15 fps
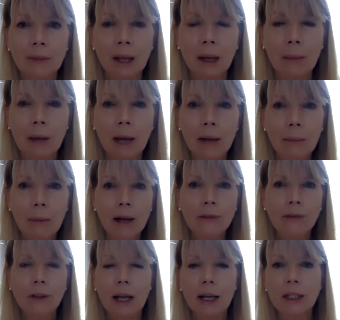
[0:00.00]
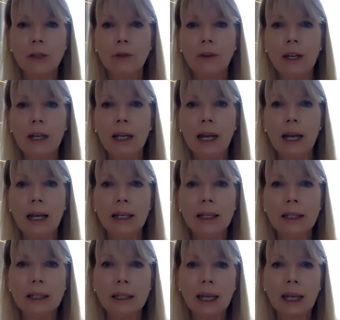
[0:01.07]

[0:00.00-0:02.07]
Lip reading: My philosophy is